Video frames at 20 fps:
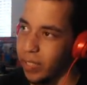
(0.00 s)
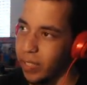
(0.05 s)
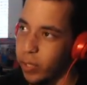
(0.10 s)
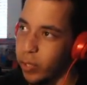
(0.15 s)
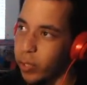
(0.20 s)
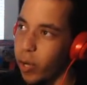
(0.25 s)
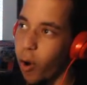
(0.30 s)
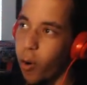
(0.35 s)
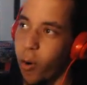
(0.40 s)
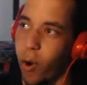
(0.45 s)
you
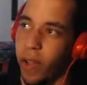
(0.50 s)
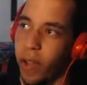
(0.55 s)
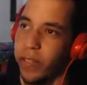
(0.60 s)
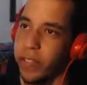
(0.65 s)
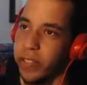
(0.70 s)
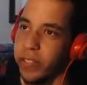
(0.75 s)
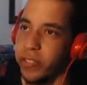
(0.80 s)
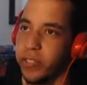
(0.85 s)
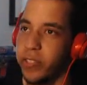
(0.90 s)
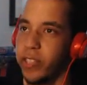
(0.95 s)
go on
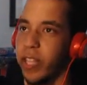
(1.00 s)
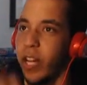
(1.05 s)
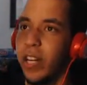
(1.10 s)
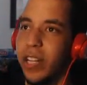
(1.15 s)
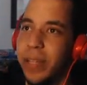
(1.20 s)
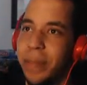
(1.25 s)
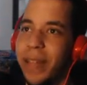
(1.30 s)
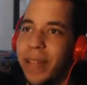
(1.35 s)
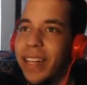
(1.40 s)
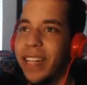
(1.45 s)
this
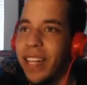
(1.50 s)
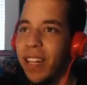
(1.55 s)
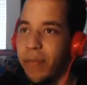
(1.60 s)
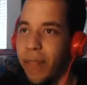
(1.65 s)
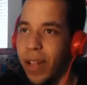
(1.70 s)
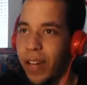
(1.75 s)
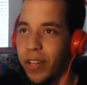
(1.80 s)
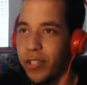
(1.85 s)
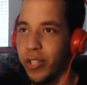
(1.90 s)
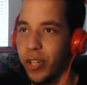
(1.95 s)
30-minute
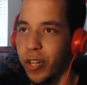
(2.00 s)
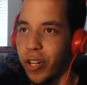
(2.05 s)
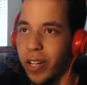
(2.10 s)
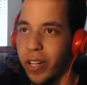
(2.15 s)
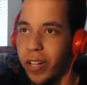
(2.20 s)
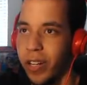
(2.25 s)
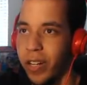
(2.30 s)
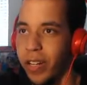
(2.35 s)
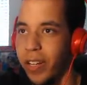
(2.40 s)
adventure